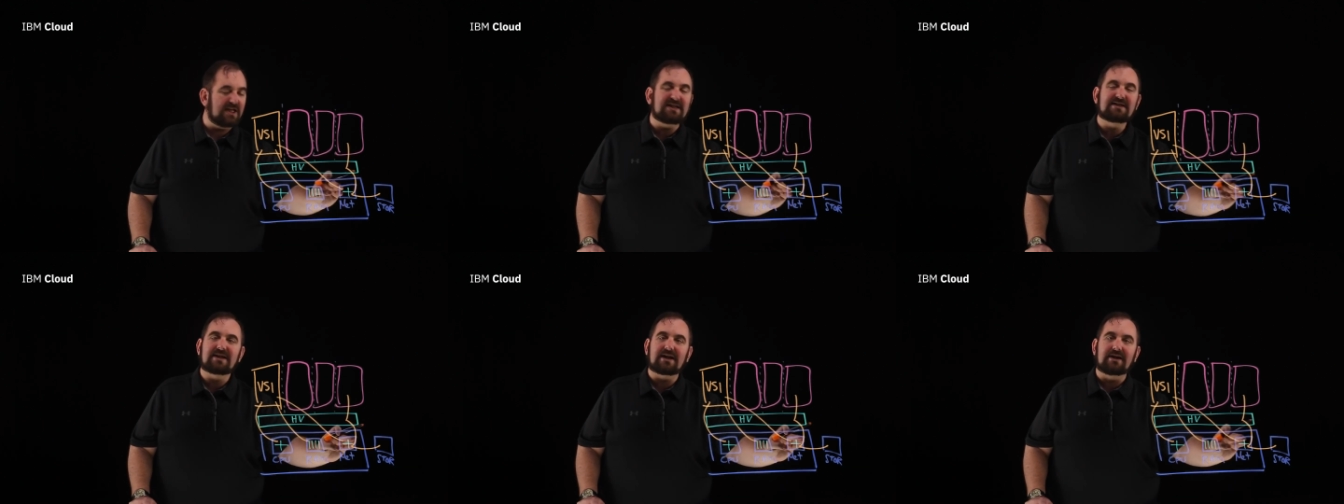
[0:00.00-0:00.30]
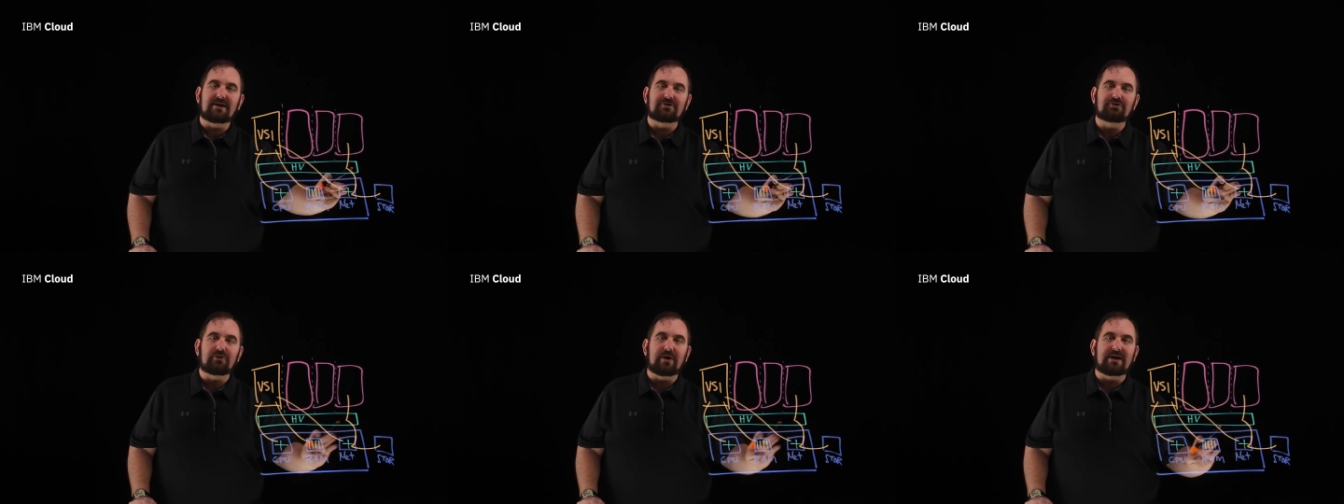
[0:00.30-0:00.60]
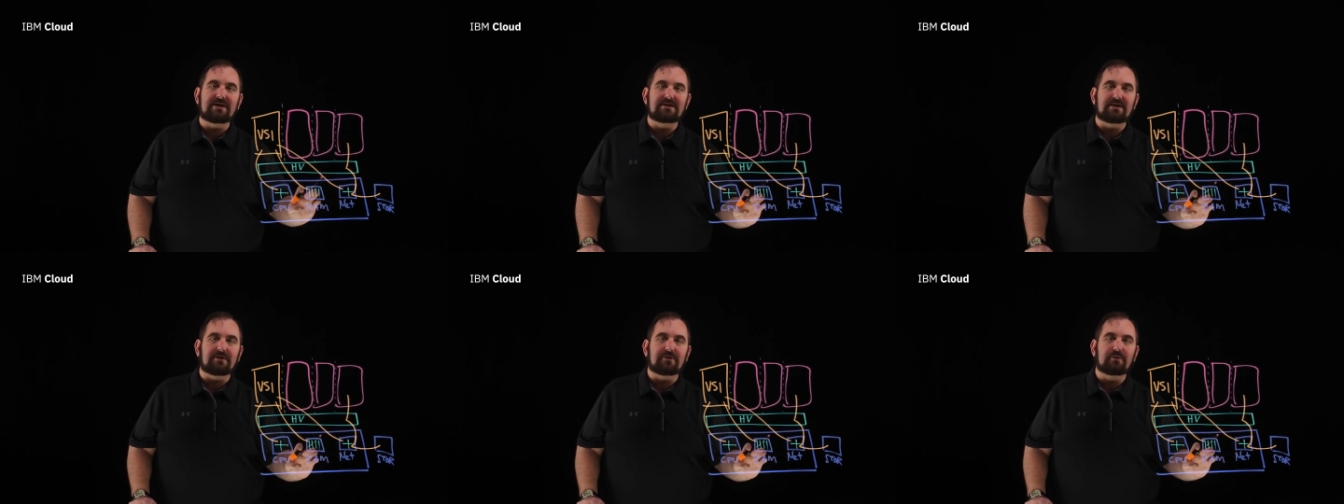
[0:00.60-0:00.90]
isn't going to
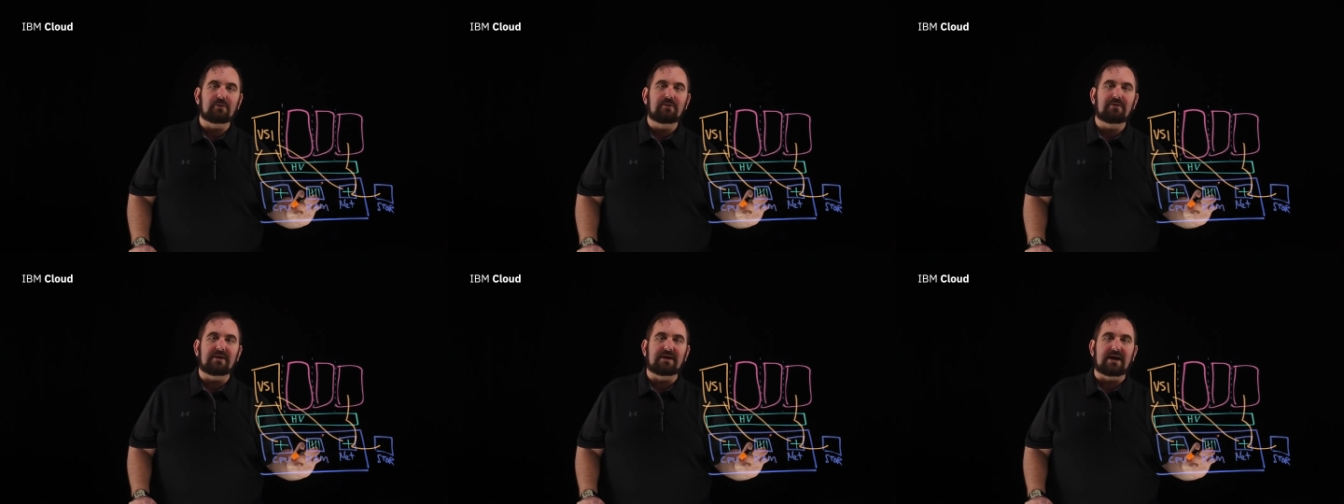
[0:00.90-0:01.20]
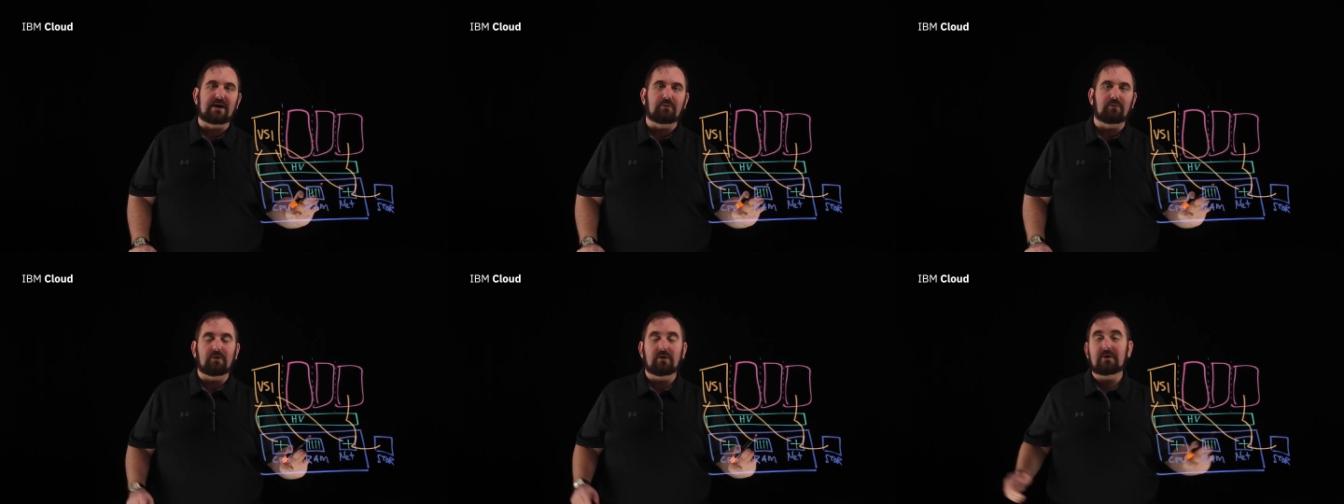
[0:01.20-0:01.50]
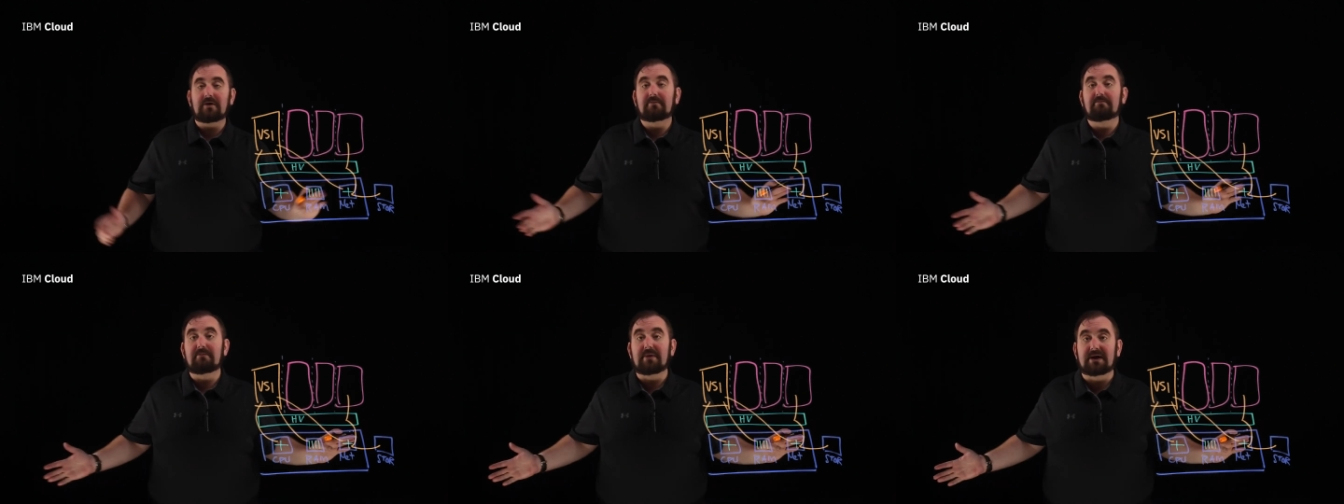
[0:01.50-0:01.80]
transit through the
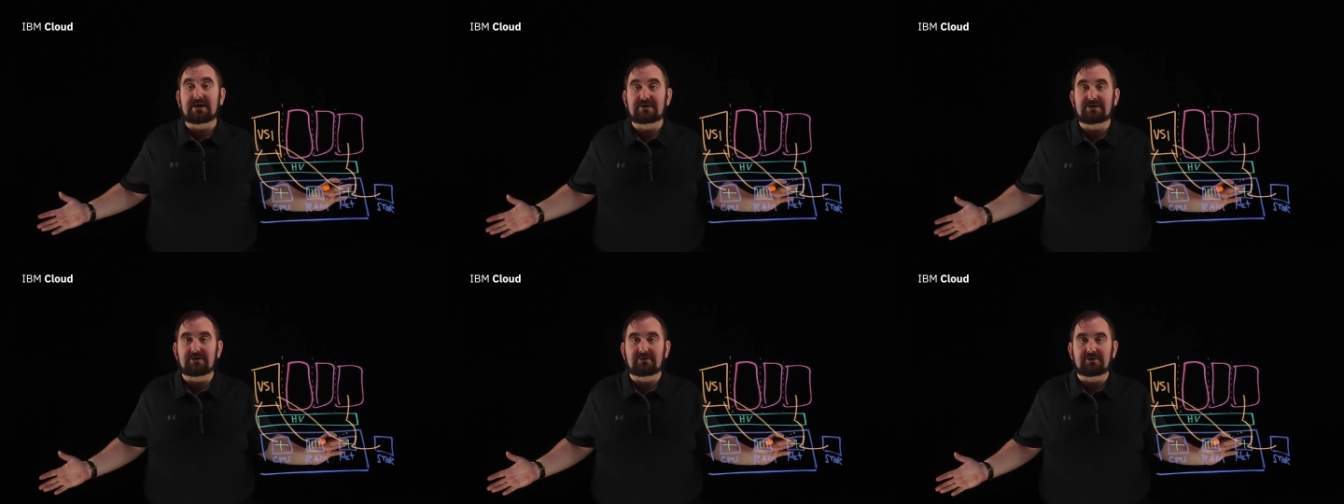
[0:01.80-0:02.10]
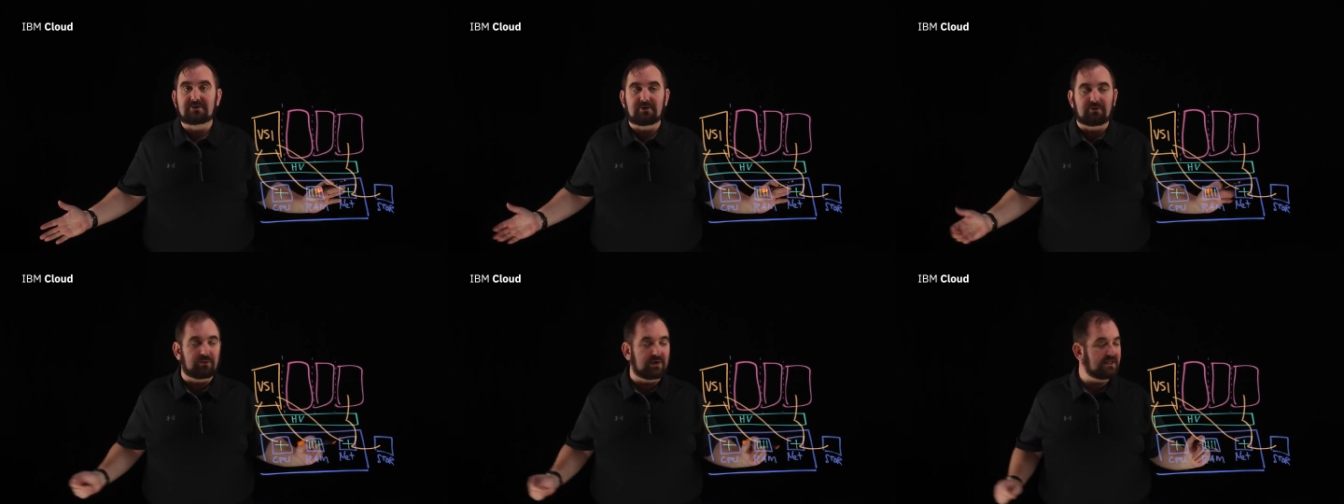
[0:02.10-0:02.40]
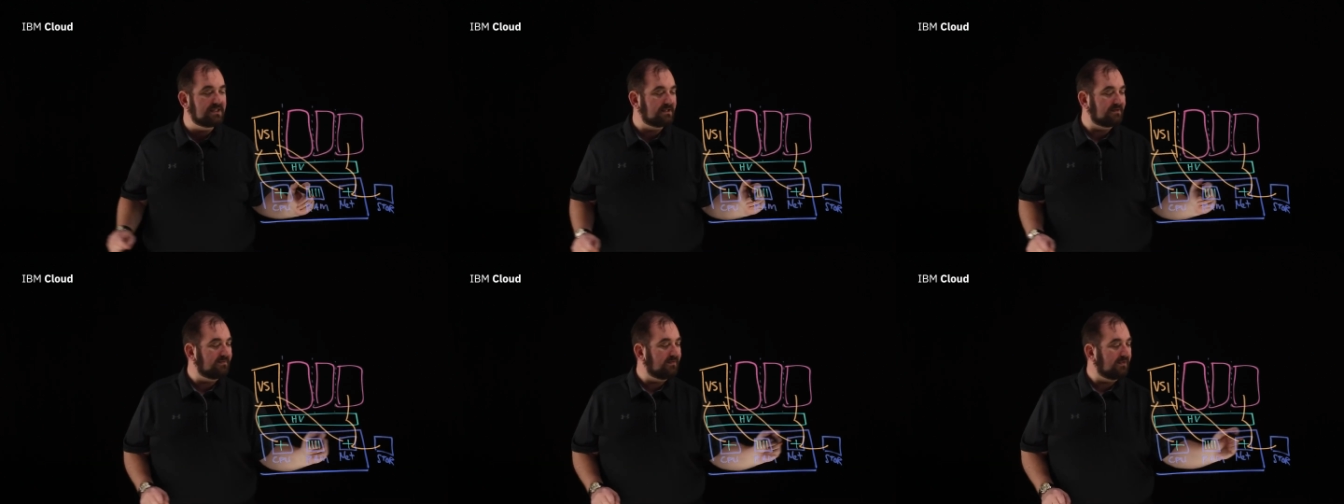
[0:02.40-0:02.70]
network because there's no
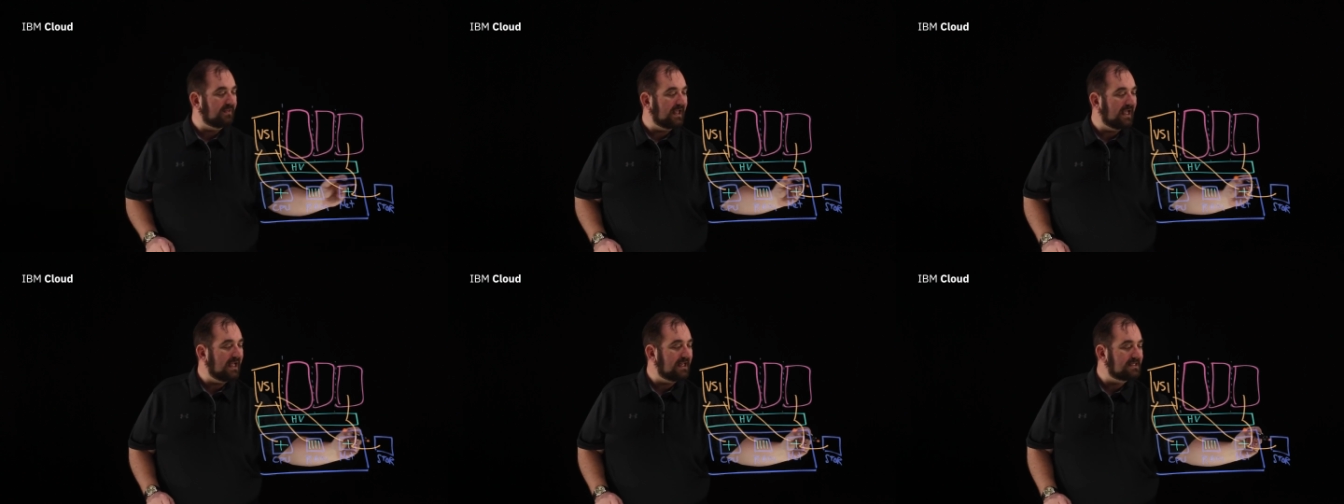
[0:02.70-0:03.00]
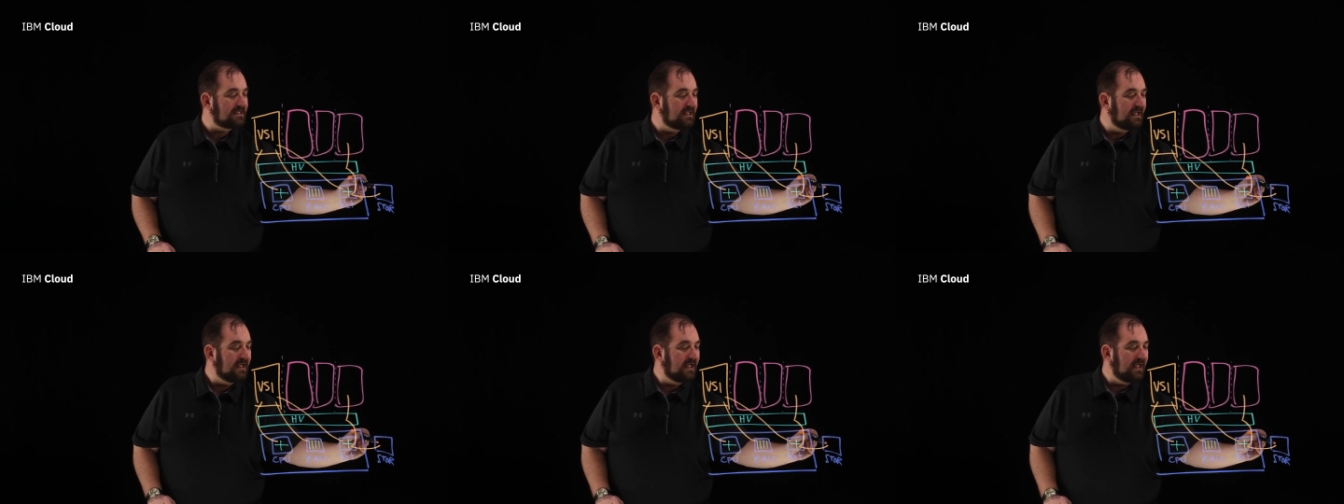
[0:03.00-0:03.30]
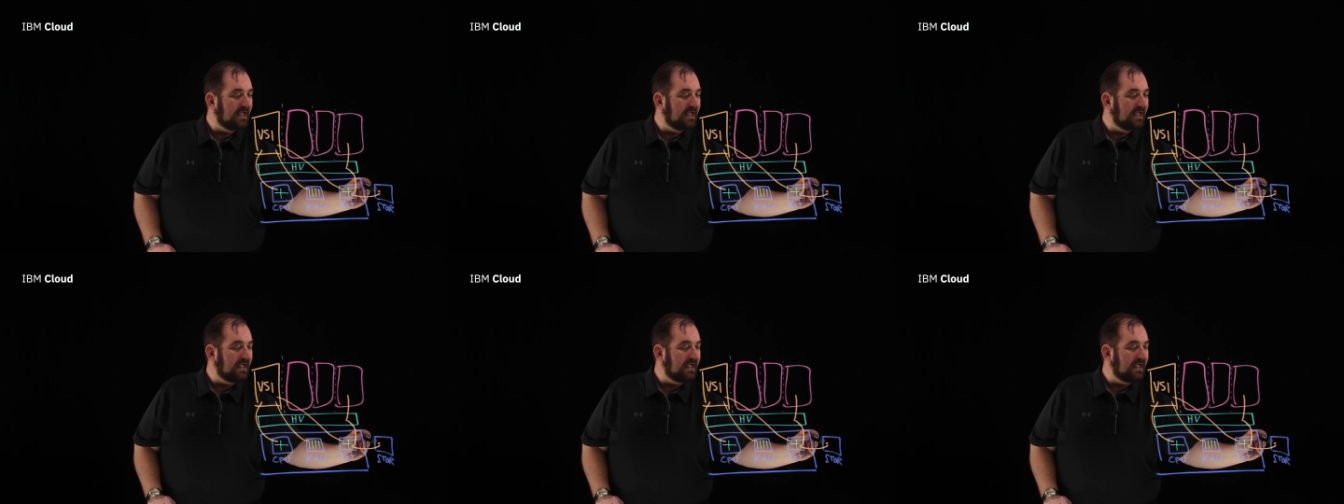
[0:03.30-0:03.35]
reason for that.